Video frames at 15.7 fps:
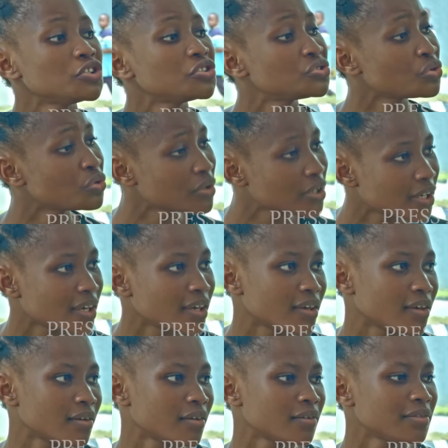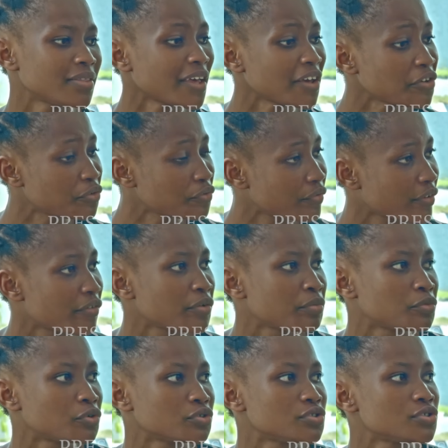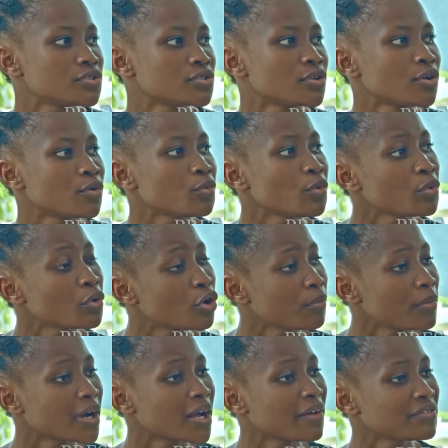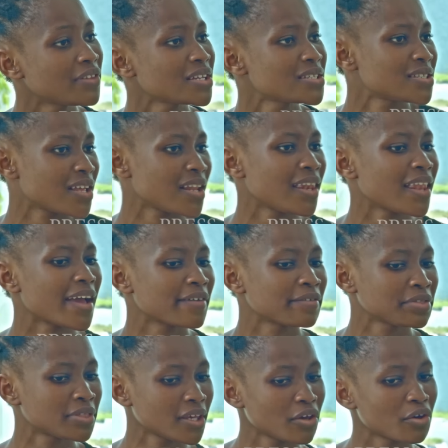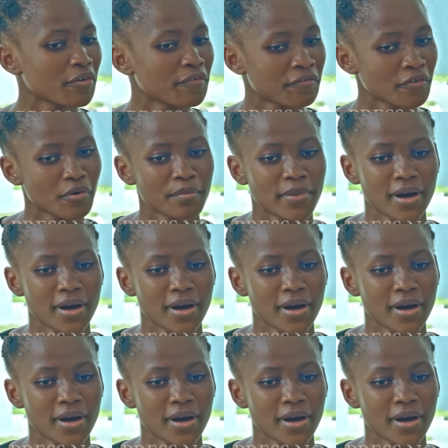It's okay. Thank you very much. We will come back after selling like 3 or 4